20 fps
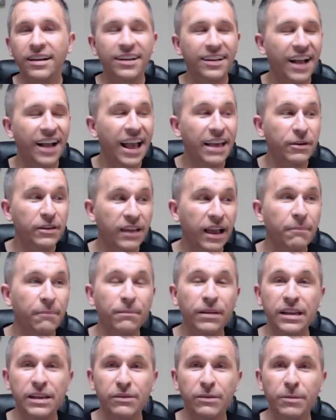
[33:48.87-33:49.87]
It was
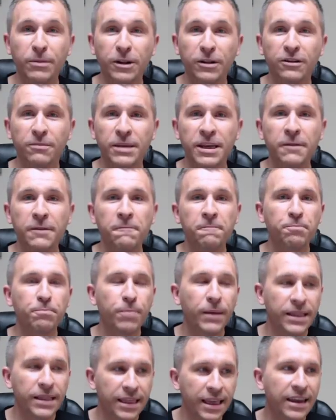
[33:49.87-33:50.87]
unbelievable to me.
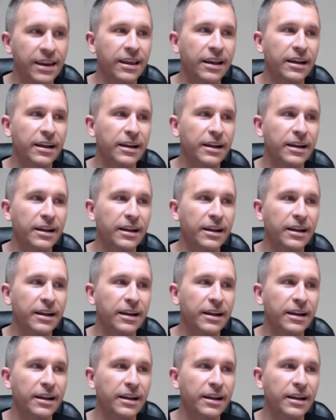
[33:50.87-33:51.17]
But then